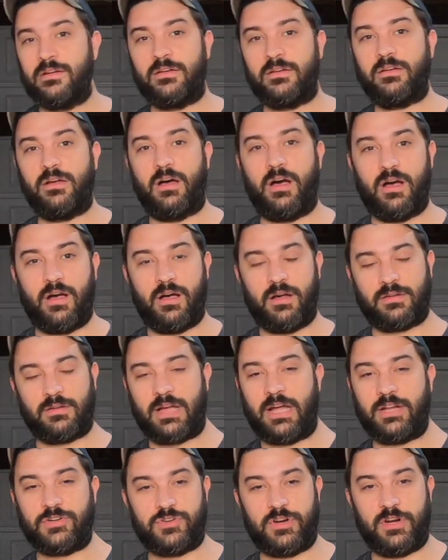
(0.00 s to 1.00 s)

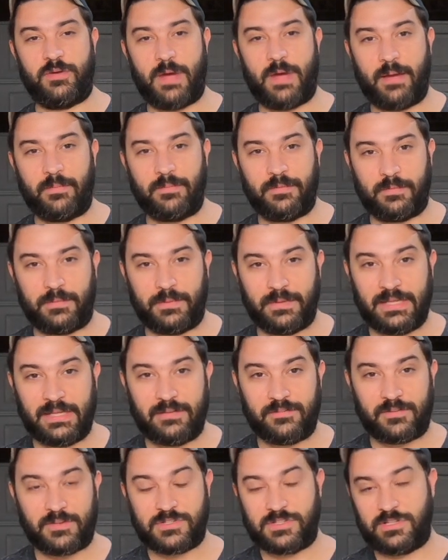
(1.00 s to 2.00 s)
Contrary to popular
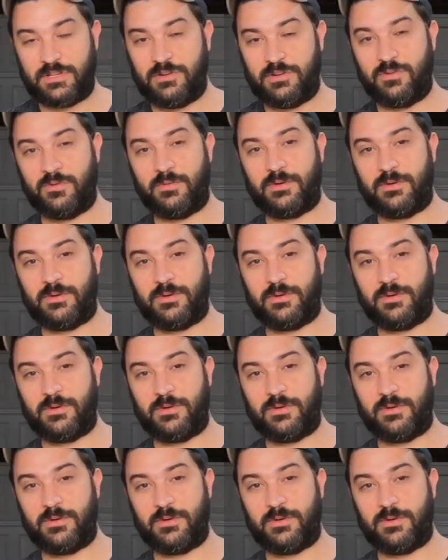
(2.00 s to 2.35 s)
belief, because you need to do